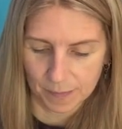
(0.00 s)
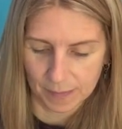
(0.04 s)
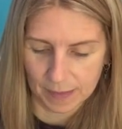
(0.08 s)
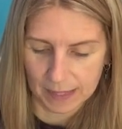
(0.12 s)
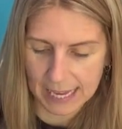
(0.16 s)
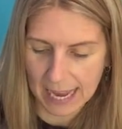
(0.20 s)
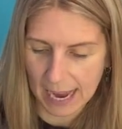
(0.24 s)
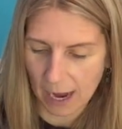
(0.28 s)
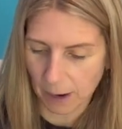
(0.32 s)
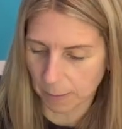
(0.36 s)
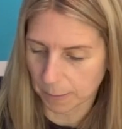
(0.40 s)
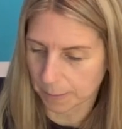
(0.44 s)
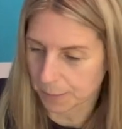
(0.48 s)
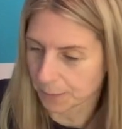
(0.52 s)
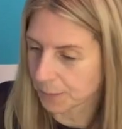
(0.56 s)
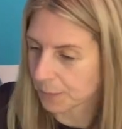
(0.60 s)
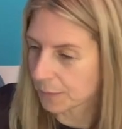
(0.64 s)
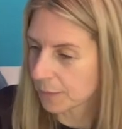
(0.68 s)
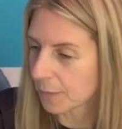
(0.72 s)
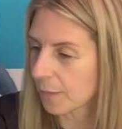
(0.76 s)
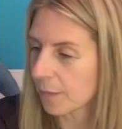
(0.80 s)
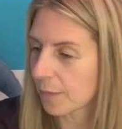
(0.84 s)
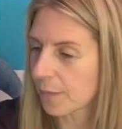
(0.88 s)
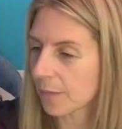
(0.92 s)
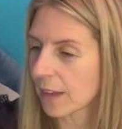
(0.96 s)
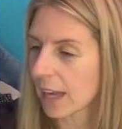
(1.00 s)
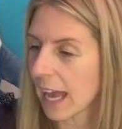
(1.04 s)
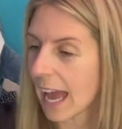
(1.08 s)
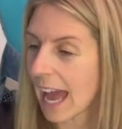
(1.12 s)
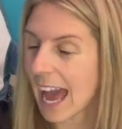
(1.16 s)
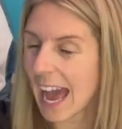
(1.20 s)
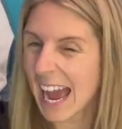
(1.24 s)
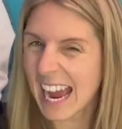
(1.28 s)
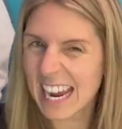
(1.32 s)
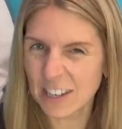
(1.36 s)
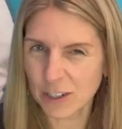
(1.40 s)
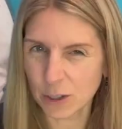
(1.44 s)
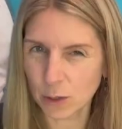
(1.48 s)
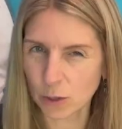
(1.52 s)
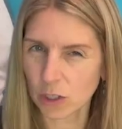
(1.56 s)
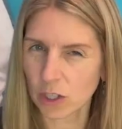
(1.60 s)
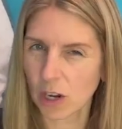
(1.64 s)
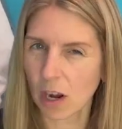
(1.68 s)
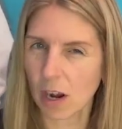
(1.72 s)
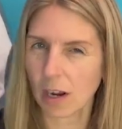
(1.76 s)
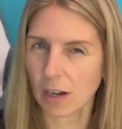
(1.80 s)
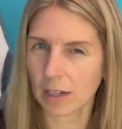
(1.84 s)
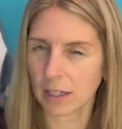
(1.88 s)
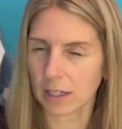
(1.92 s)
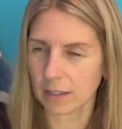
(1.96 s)
Now, angel
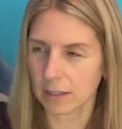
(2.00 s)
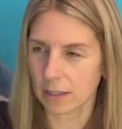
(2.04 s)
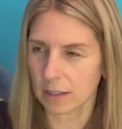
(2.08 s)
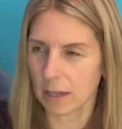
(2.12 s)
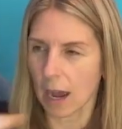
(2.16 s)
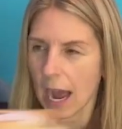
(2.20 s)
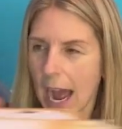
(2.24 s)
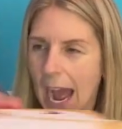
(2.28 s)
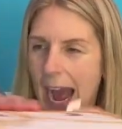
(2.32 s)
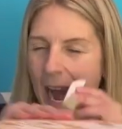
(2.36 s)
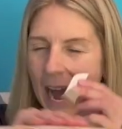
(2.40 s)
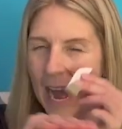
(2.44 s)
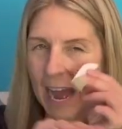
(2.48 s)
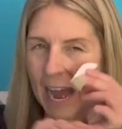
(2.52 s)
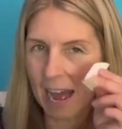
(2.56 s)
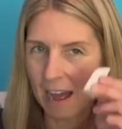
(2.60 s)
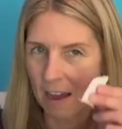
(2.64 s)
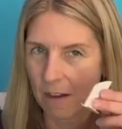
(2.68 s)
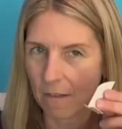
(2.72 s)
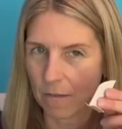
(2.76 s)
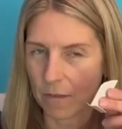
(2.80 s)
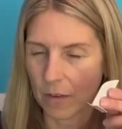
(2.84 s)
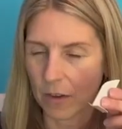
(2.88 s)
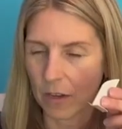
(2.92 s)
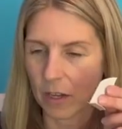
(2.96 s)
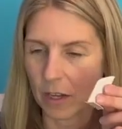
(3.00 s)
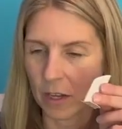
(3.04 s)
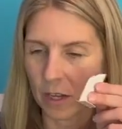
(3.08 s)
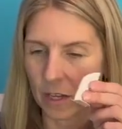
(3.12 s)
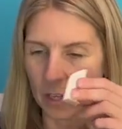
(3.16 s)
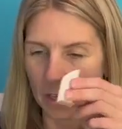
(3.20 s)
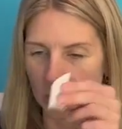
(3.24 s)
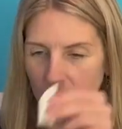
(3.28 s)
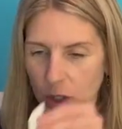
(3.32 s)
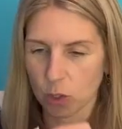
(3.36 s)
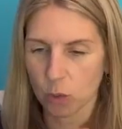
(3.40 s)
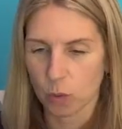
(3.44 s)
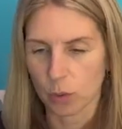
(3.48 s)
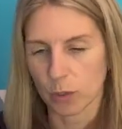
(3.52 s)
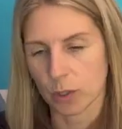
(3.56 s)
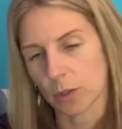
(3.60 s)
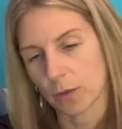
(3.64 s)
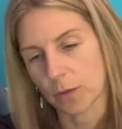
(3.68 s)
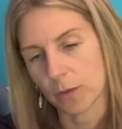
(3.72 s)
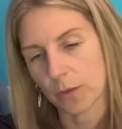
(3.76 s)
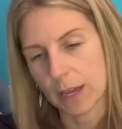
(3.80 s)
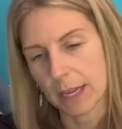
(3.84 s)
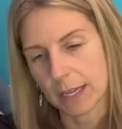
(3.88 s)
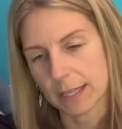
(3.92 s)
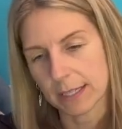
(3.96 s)
sharks have
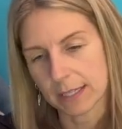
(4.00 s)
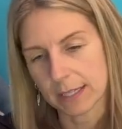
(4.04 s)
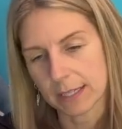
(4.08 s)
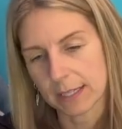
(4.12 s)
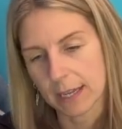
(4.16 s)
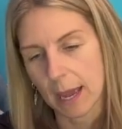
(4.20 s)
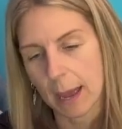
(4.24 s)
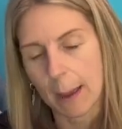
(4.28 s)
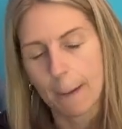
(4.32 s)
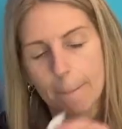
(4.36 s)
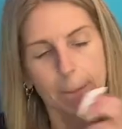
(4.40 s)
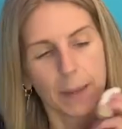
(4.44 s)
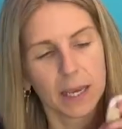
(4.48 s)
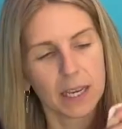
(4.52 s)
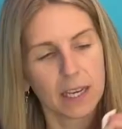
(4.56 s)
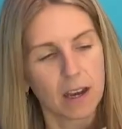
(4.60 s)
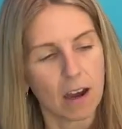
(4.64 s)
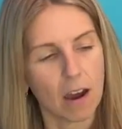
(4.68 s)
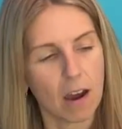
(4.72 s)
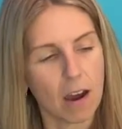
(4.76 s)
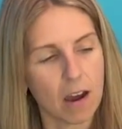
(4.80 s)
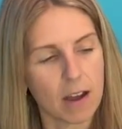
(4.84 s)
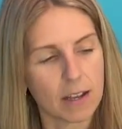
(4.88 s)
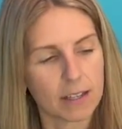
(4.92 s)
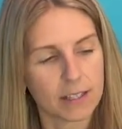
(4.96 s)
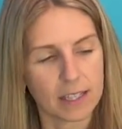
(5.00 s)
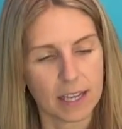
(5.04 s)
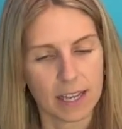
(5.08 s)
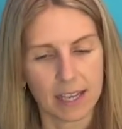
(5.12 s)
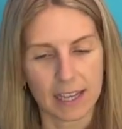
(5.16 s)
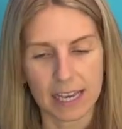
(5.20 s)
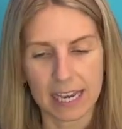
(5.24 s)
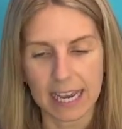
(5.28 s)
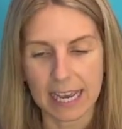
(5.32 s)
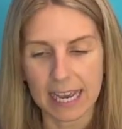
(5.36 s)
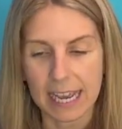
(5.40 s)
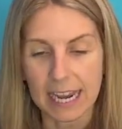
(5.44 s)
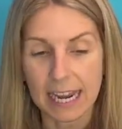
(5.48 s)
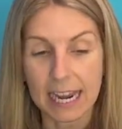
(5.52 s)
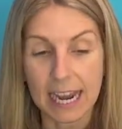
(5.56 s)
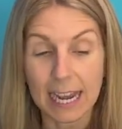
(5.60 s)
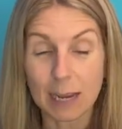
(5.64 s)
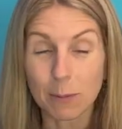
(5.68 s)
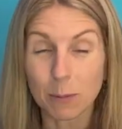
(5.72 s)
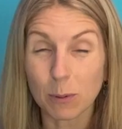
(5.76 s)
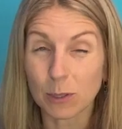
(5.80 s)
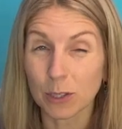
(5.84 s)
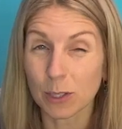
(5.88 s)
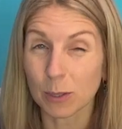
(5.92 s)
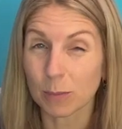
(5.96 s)
dorsal fins because it
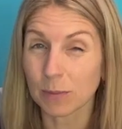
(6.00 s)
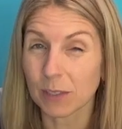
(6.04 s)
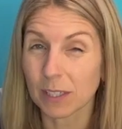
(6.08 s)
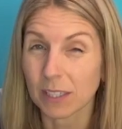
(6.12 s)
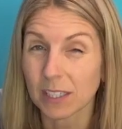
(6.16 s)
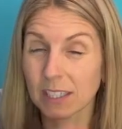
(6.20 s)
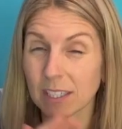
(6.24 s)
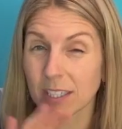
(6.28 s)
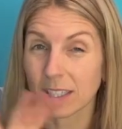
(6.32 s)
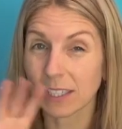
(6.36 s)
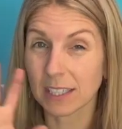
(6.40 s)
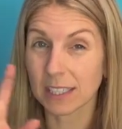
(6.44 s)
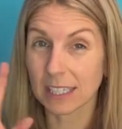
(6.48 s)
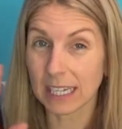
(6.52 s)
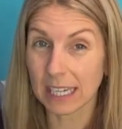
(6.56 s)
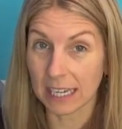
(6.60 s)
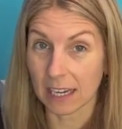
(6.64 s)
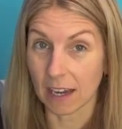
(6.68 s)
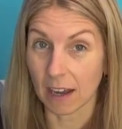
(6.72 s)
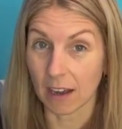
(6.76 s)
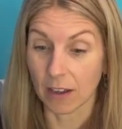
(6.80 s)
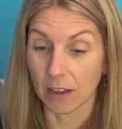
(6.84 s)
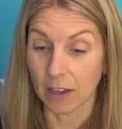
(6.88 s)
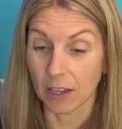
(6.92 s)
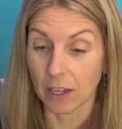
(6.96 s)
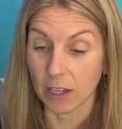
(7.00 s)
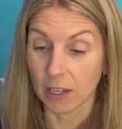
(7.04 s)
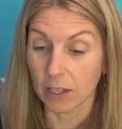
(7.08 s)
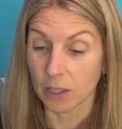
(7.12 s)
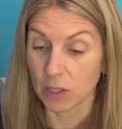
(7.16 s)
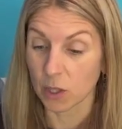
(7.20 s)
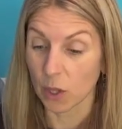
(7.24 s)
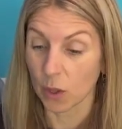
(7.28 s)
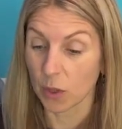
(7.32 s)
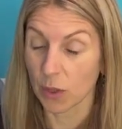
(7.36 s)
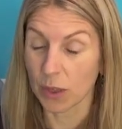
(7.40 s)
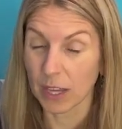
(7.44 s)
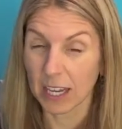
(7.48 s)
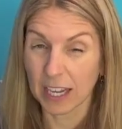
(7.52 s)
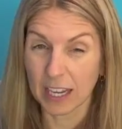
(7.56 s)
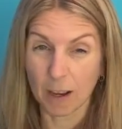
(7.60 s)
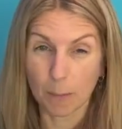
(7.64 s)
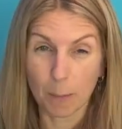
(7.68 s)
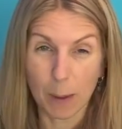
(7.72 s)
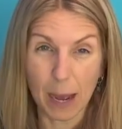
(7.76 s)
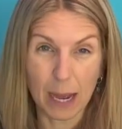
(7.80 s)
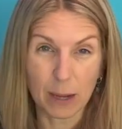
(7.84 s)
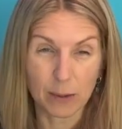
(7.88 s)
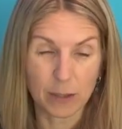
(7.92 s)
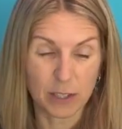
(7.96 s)
enables them to steer. So think
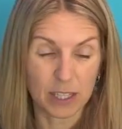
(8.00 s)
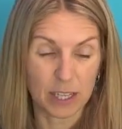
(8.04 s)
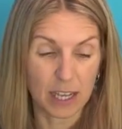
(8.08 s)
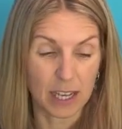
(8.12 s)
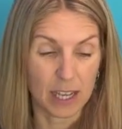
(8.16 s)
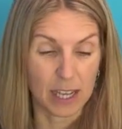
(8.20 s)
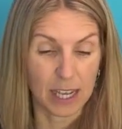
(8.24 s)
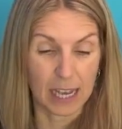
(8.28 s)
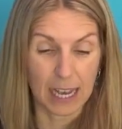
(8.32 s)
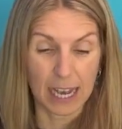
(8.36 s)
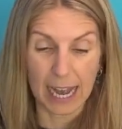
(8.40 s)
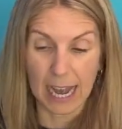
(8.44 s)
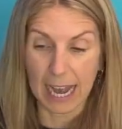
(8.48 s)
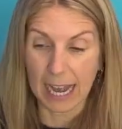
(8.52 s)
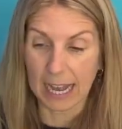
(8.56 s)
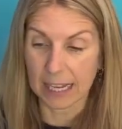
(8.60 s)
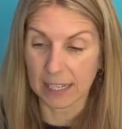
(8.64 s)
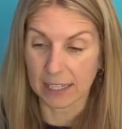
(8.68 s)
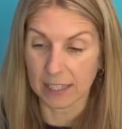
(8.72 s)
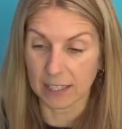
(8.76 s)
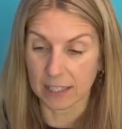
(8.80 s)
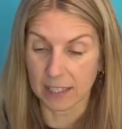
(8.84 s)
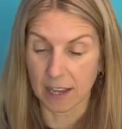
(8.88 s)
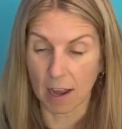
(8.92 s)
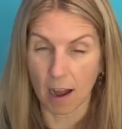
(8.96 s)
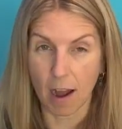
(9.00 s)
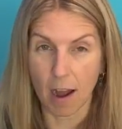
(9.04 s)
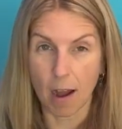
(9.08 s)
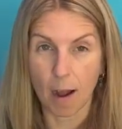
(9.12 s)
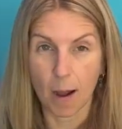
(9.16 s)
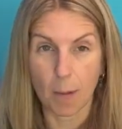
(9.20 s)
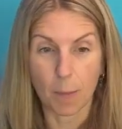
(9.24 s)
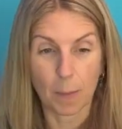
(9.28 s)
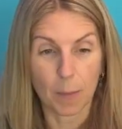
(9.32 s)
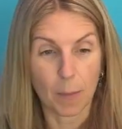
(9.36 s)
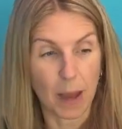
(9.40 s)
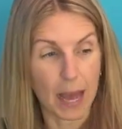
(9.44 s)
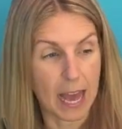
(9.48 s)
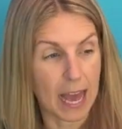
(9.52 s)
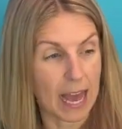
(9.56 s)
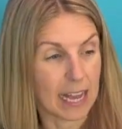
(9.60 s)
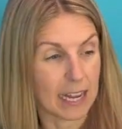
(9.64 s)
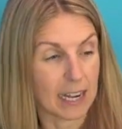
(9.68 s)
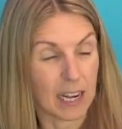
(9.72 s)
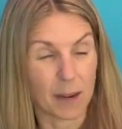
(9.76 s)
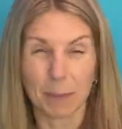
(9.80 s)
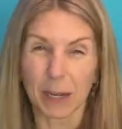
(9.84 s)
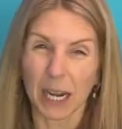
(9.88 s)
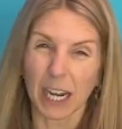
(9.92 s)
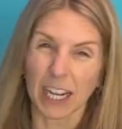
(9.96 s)
about it as a
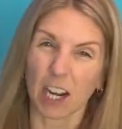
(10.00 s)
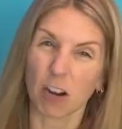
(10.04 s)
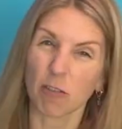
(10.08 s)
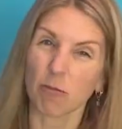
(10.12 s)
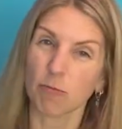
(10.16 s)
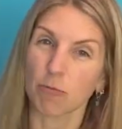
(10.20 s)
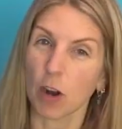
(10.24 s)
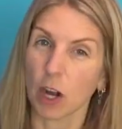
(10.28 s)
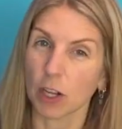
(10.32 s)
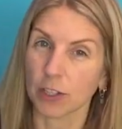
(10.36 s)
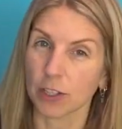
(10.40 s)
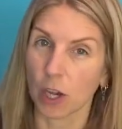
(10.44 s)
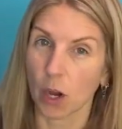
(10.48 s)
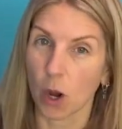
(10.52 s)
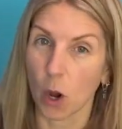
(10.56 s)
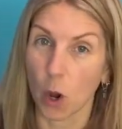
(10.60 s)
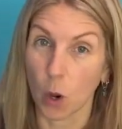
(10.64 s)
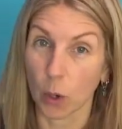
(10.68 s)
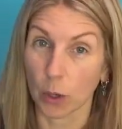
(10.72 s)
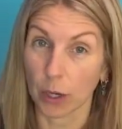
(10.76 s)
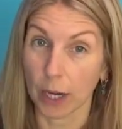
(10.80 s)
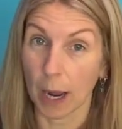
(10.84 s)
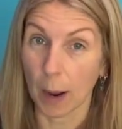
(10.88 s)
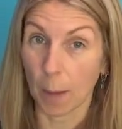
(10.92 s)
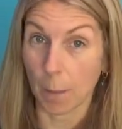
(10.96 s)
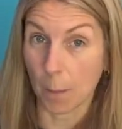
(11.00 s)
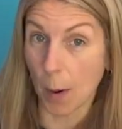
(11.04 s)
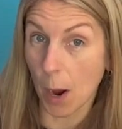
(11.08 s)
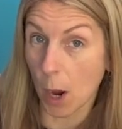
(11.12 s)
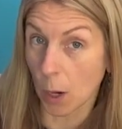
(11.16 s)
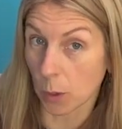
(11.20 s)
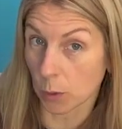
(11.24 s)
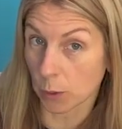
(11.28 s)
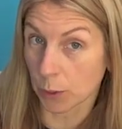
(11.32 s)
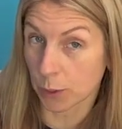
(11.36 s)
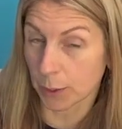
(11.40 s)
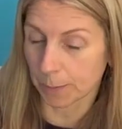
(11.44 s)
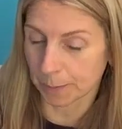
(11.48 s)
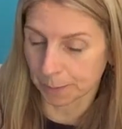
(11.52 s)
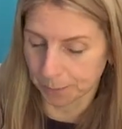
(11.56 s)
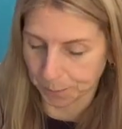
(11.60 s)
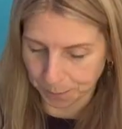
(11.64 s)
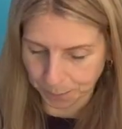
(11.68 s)
bit like a rudder on a boat.